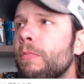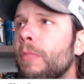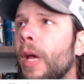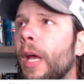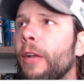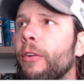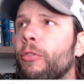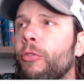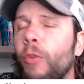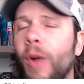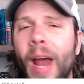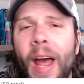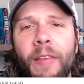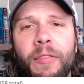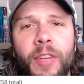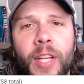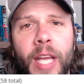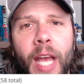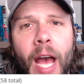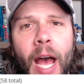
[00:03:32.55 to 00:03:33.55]
and
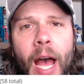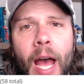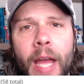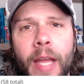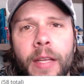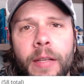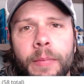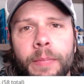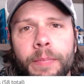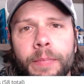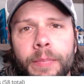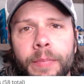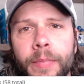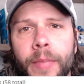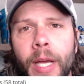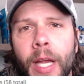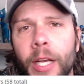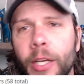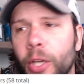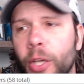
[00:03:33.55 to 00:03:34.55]
draft a guy
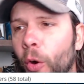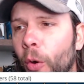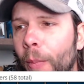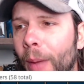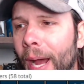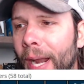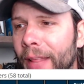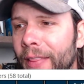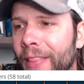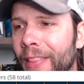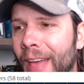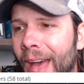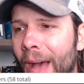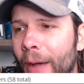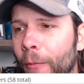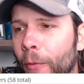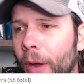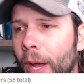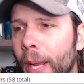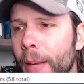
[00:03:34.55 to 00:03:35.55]
and go about it
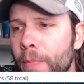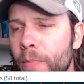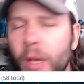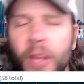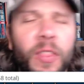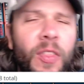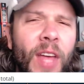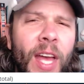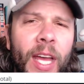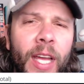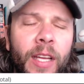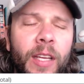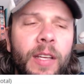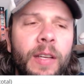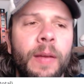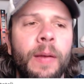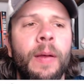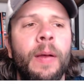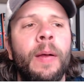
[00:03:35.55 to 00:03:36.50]
that way, I think.